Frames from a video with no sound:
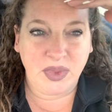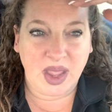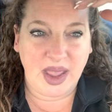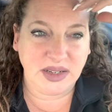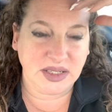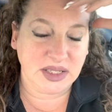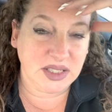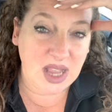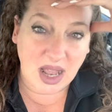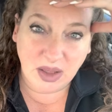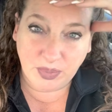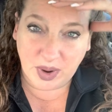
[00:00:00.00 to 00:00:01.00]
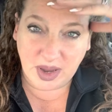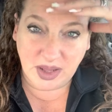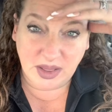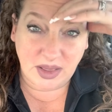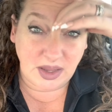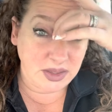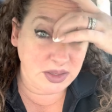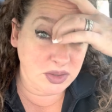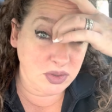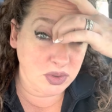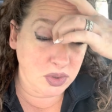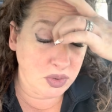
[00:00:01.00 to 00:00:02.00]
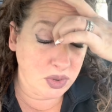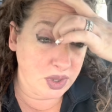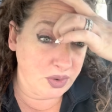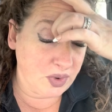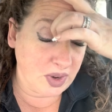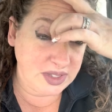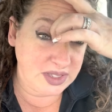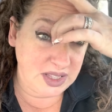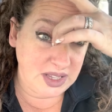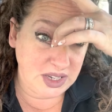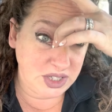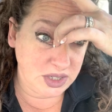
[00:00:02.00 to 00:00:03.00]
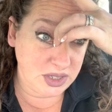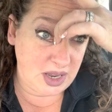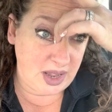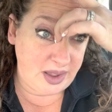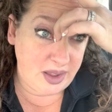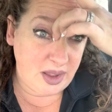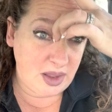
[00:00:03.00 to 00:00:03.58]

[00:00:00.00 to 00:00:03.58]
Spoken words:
and to celebrate this Truth and Reconciliation Day,